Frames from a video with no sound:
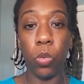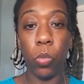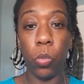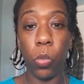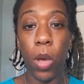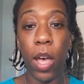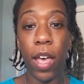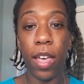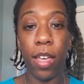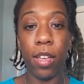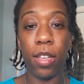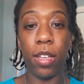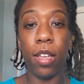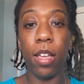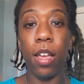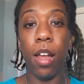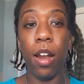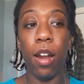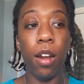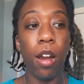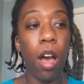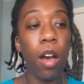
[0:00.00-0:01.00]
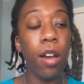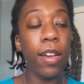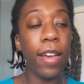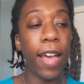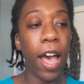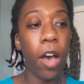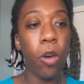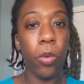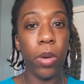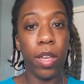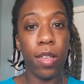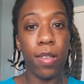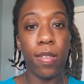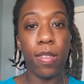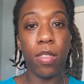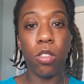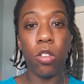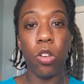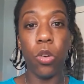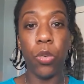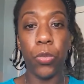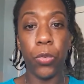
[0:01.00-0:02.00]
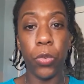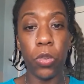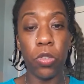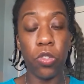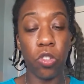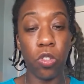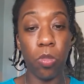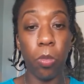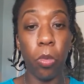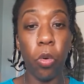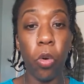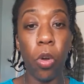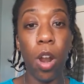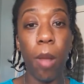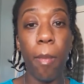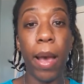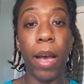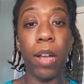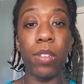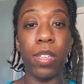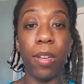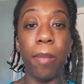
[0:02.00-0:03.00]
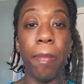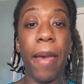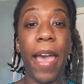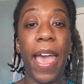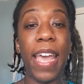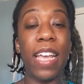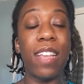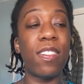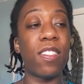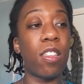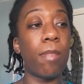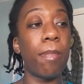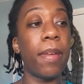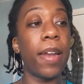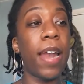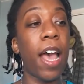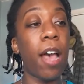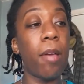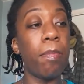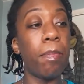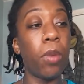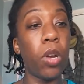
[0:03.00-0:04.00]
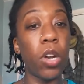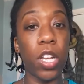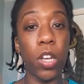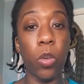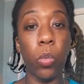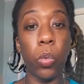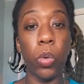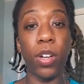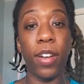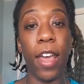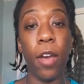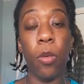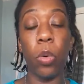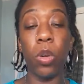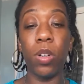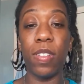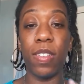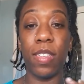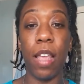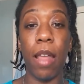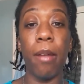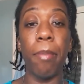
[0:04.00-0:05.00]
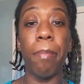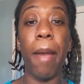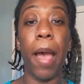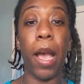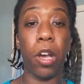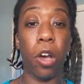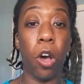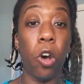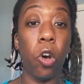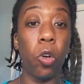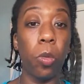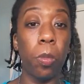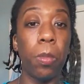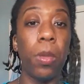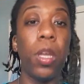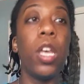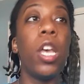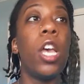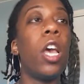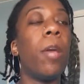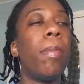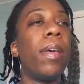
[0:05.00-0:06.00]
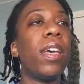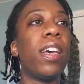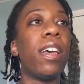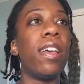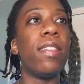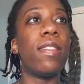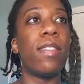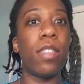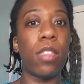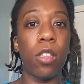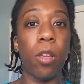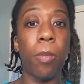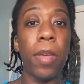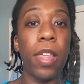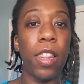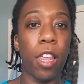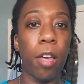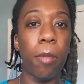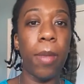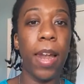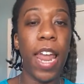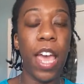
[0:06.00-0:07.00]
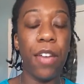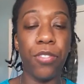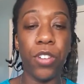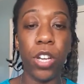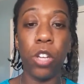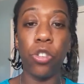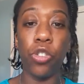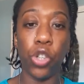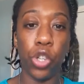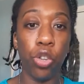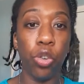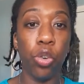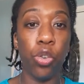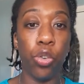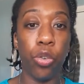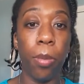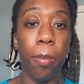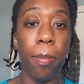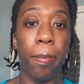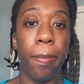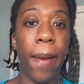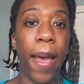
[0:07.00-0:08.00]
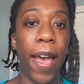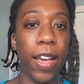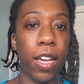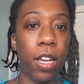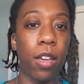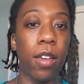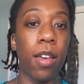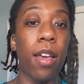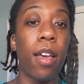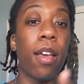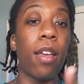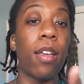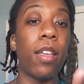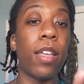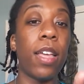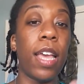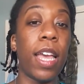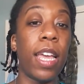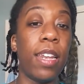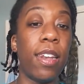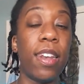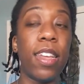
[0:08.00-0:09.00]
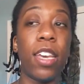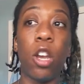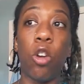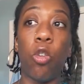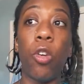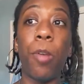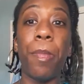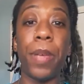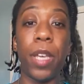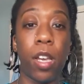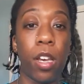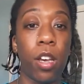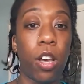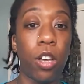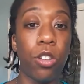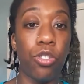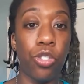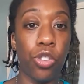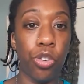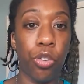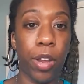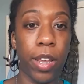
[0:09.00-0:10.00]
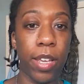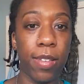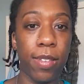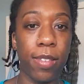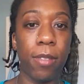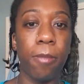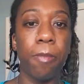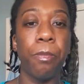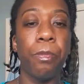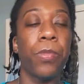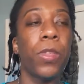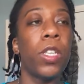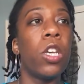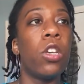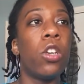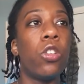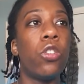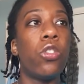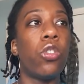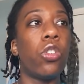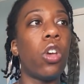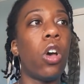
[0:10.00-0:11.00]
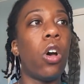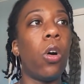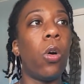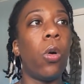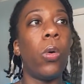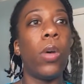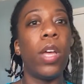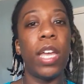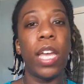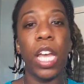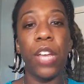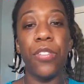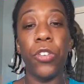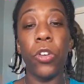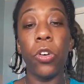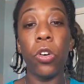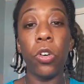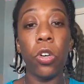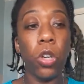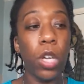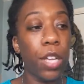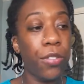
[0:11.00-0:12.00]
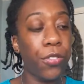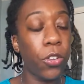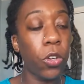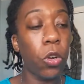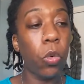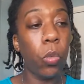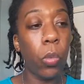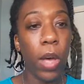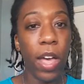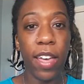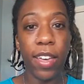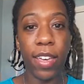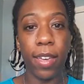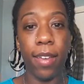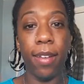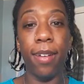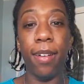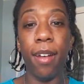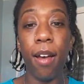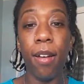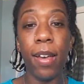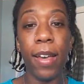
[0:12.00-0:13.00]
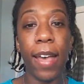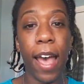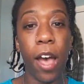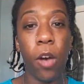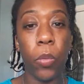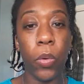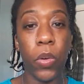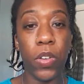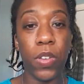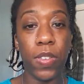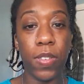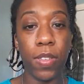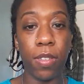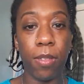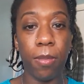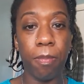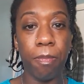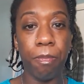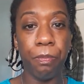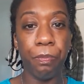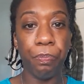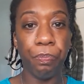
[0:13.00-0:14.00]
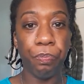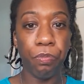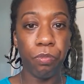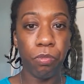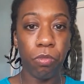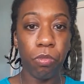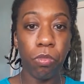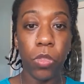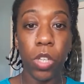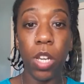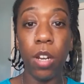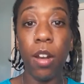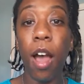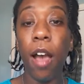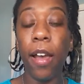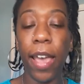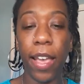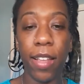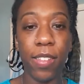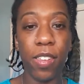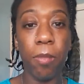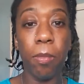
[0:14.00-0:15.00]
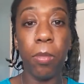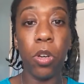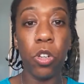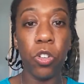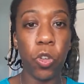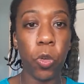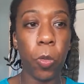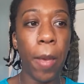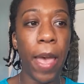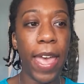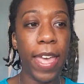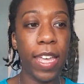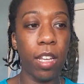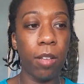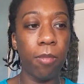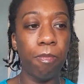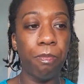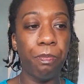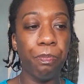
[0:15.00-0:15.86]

work long hours for small amounts of pay. Some of that money they would send back home, because some of them left their children back in the Caribbean countries. So if you're working long hours, you're not getting much pay,